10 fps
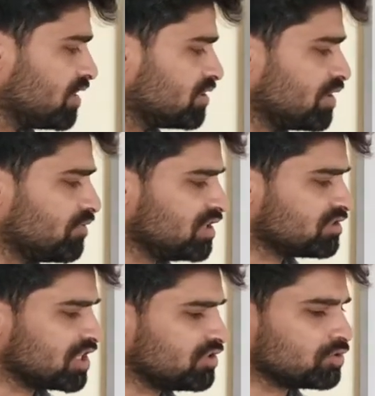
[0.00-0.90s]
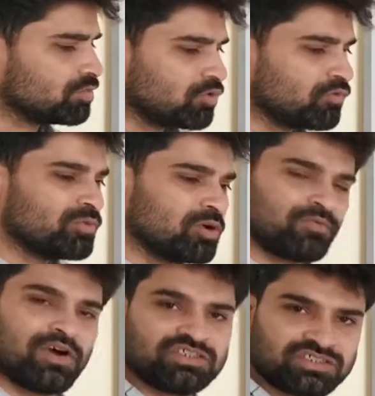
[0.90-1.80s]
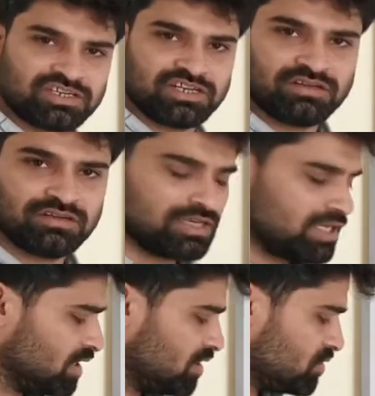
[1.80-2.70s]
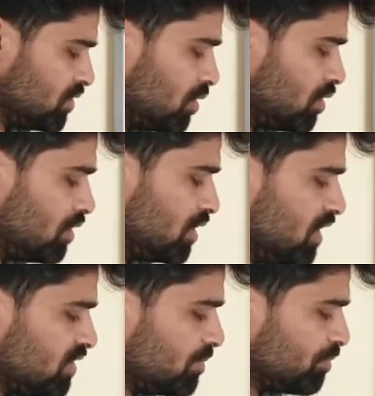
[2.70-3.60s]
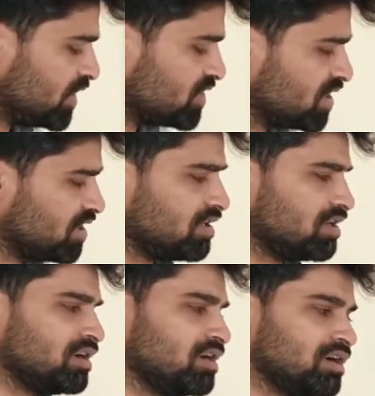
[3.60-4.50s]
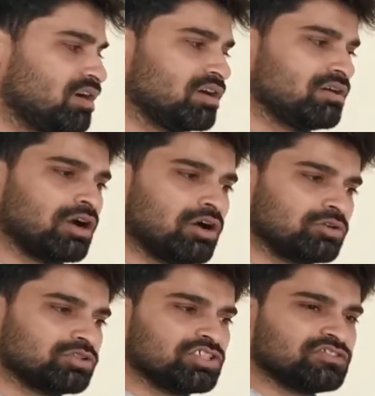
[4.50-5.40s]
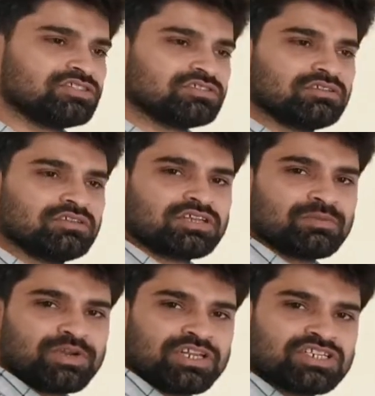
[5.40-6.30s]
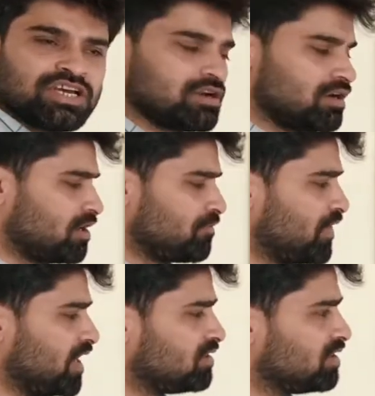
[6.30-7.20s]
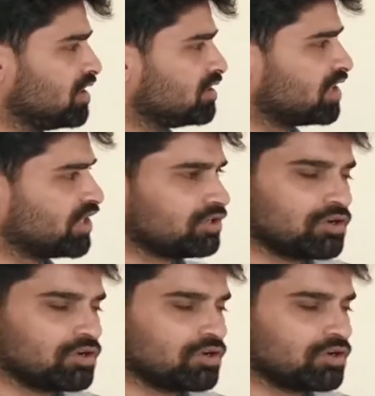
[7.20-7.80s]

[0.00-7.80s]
they will tend to move more fastly. So temperature, how this temperature affect the rate